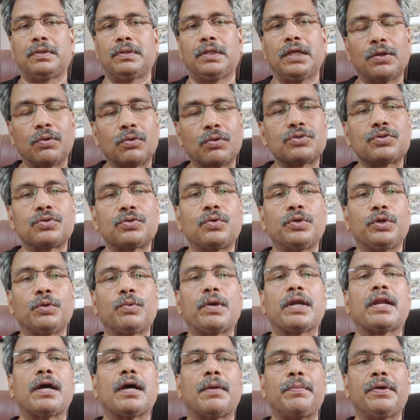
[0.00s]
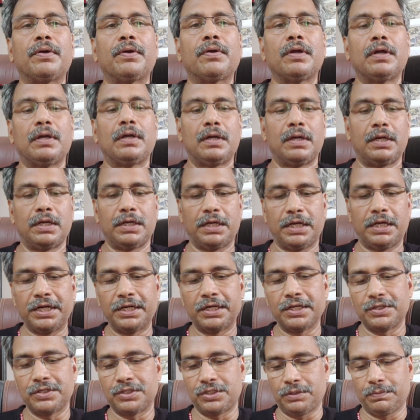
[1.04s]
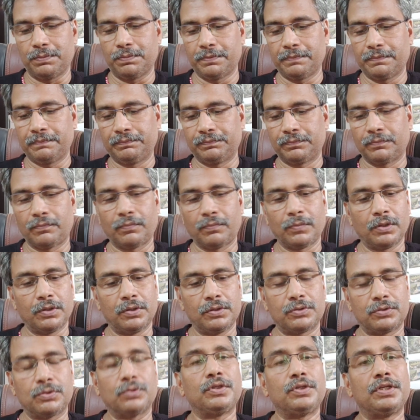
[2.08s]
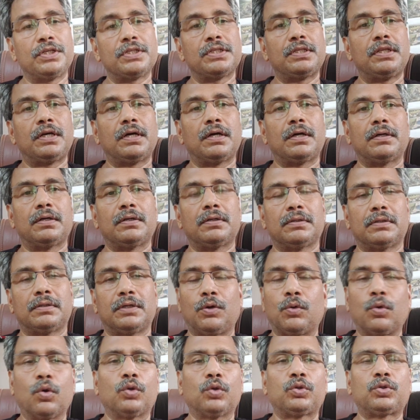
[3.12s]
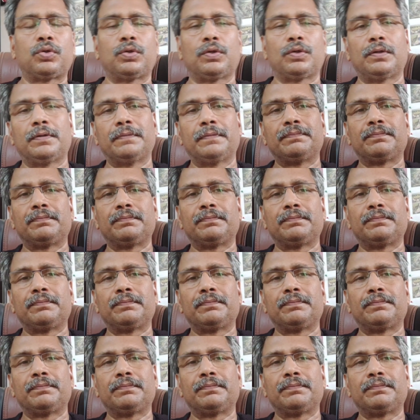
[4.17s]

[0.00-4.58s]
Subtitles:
There also you can have your internship. So this is the growth.